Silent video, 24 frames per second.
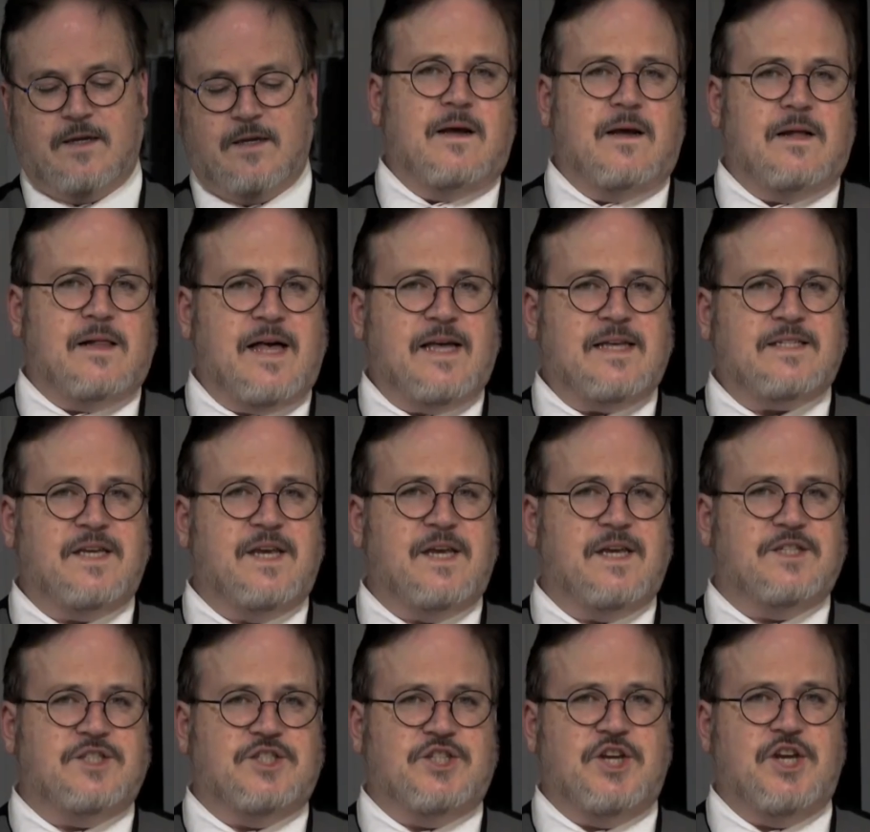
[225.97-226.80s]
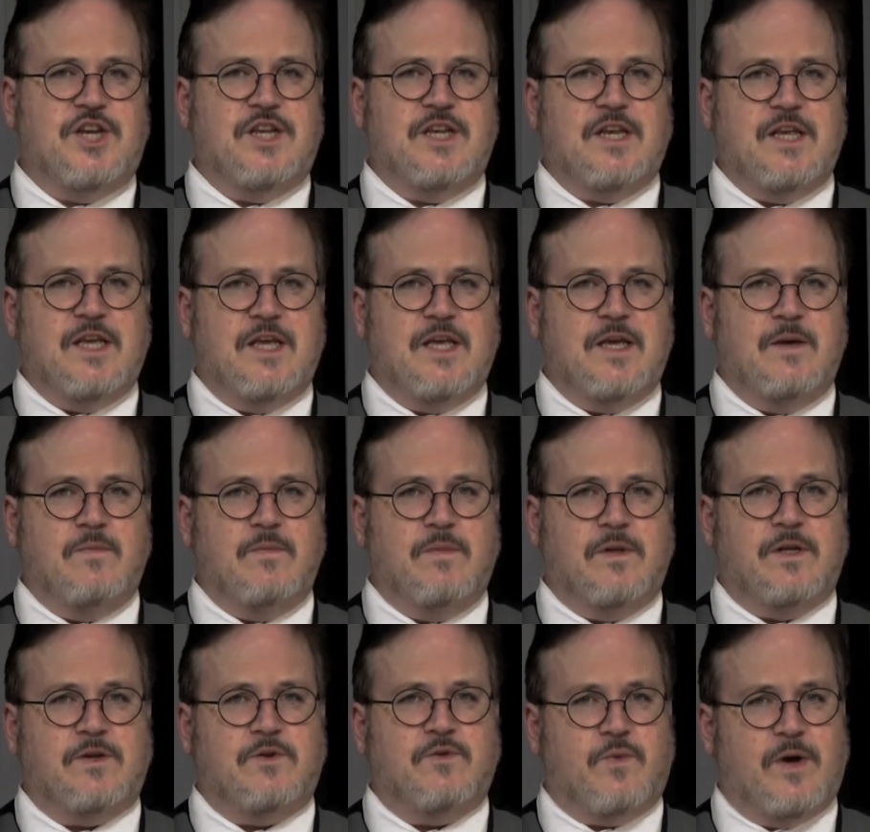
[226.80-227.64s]
Classic gin
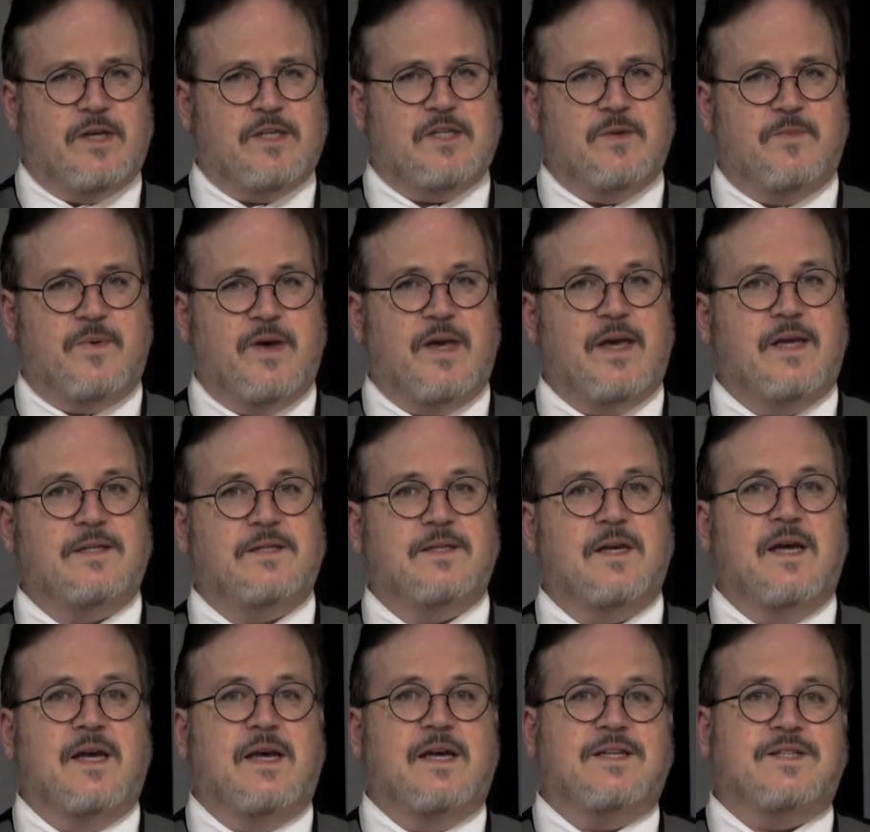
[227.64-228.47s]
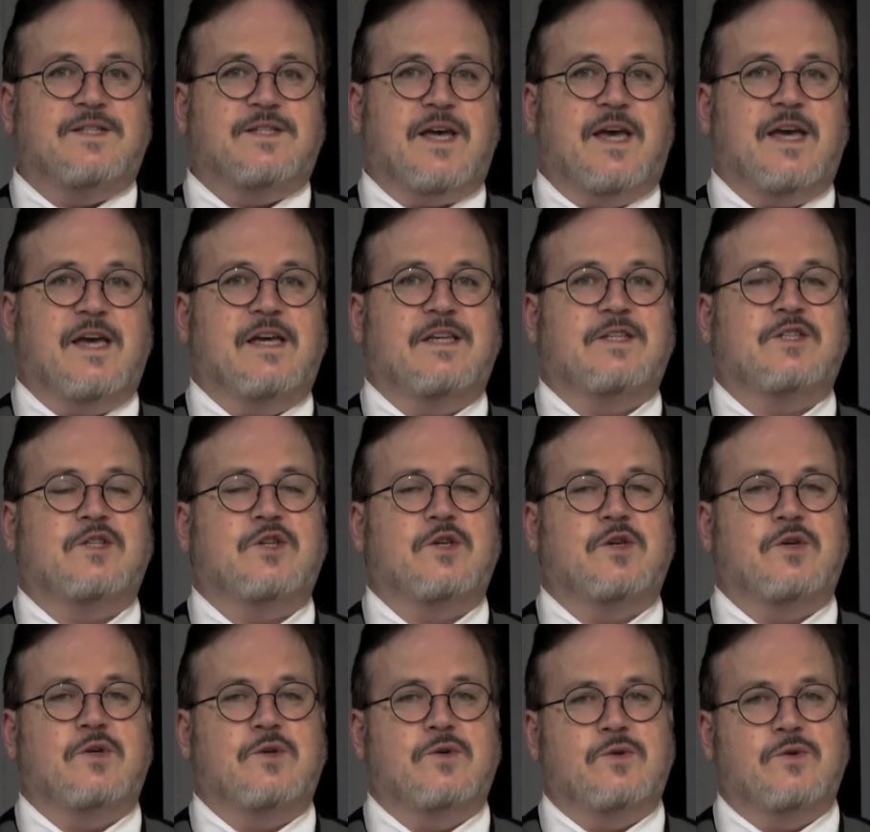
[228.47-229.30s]
gimlet recipes say to
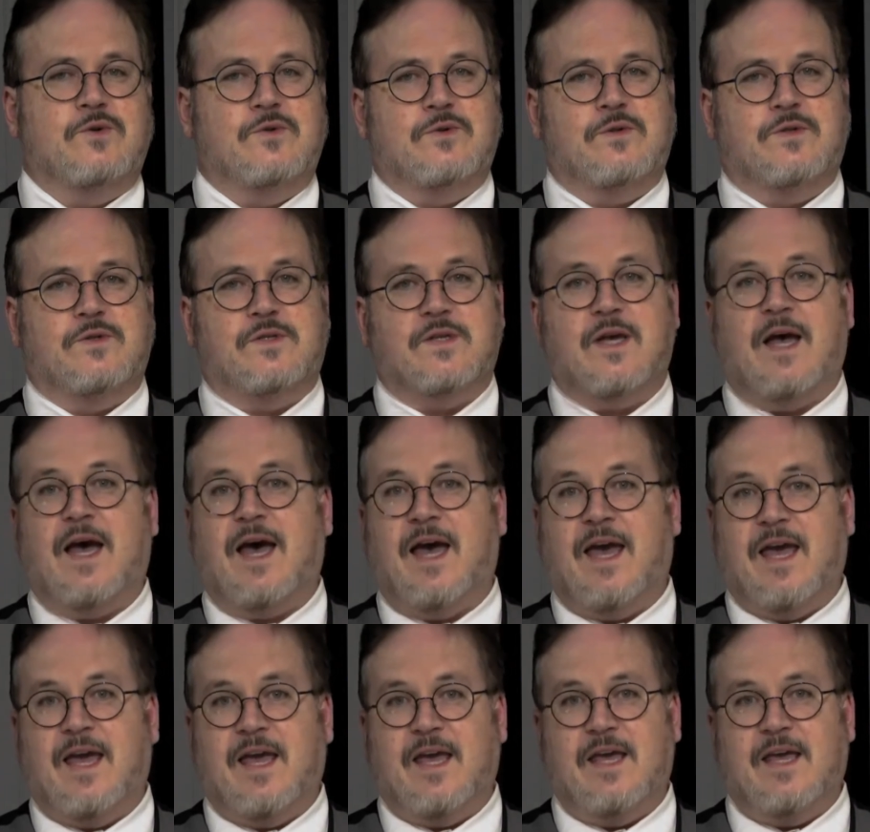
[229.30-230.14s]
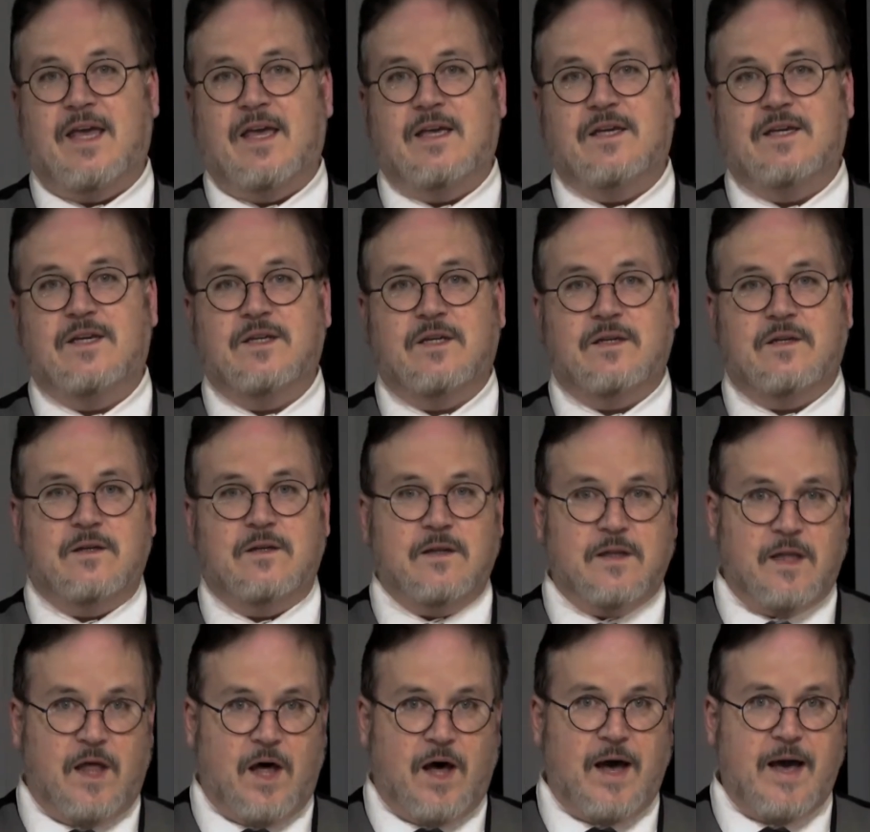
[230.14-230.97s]
use a
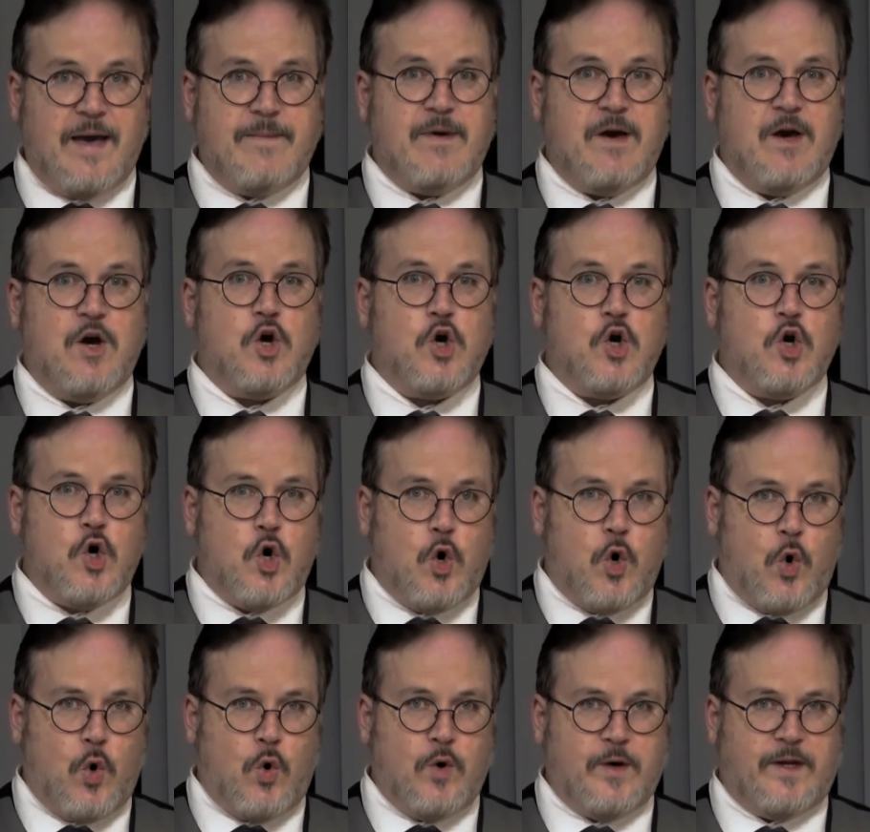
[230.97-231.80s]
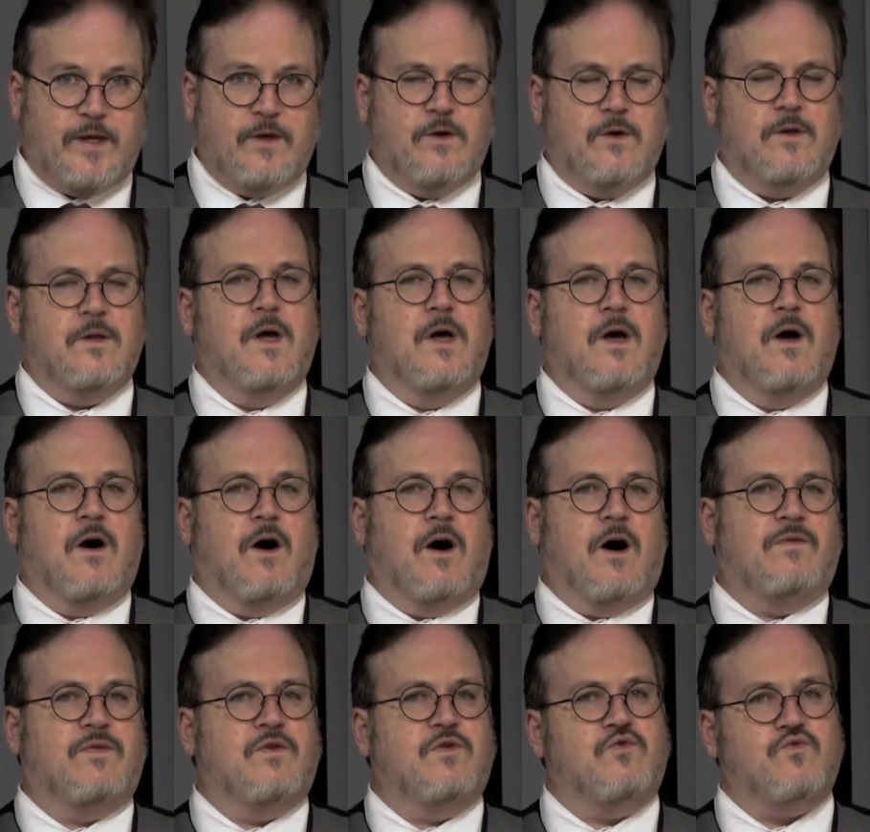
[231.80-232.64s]
lime cordial.
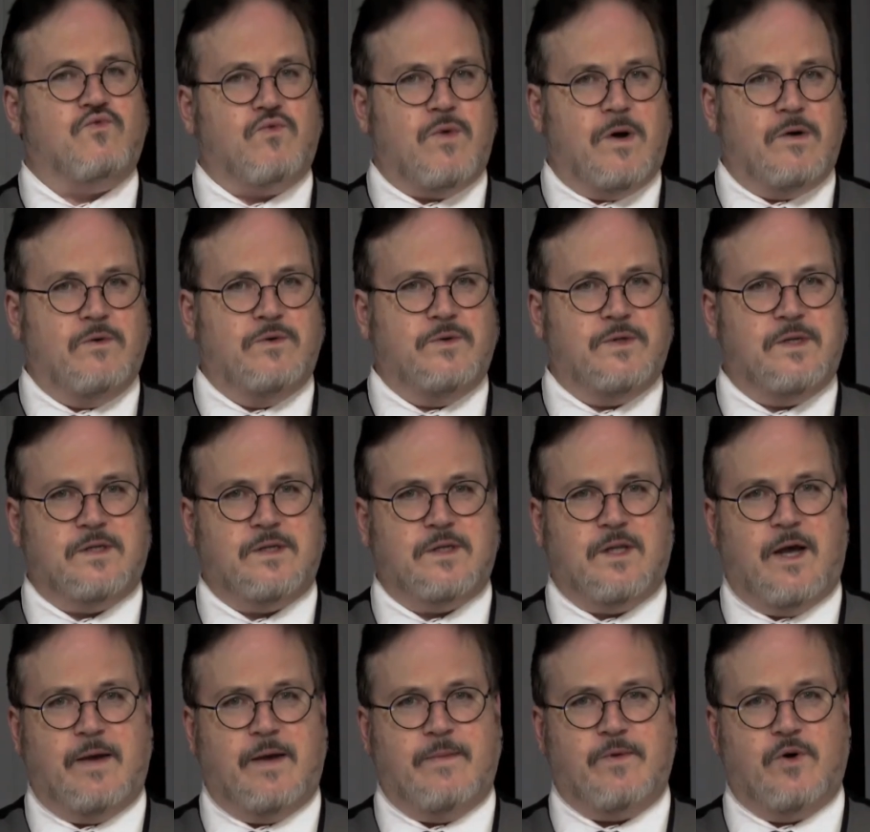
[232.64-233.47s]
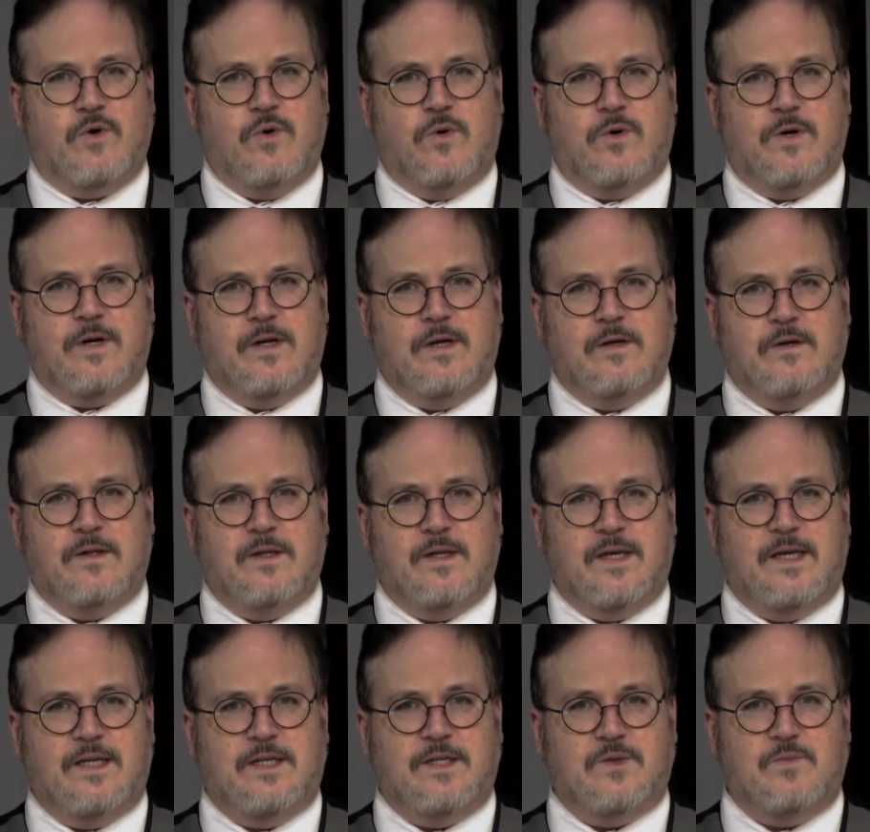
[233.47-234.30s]
Often Rose's lime cordial
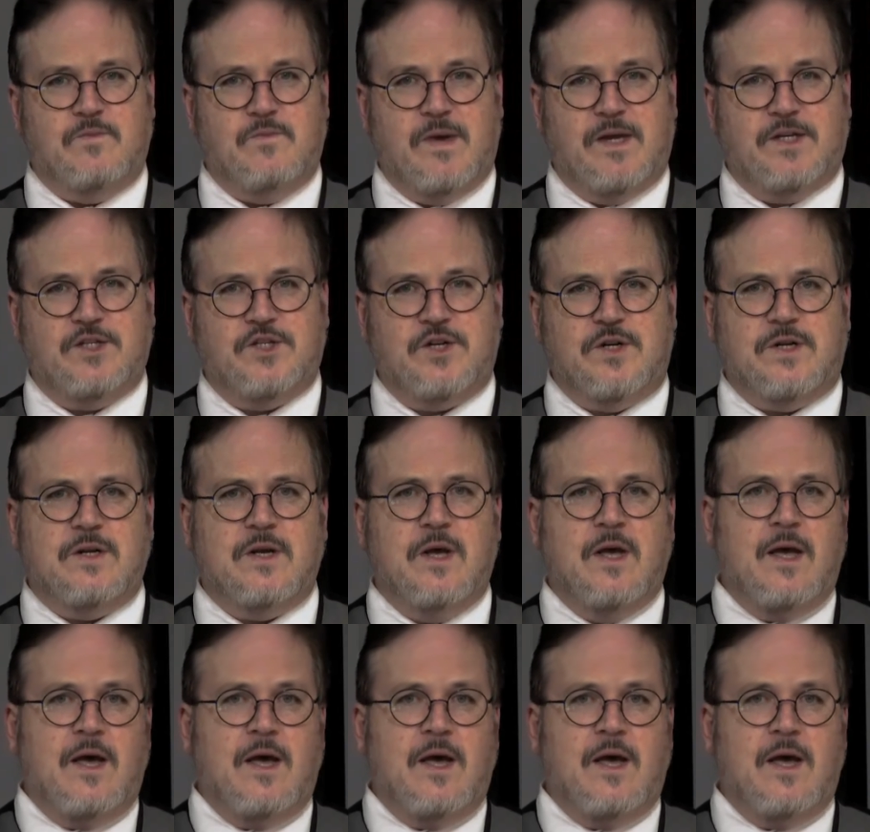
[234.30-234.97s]
is mentioned.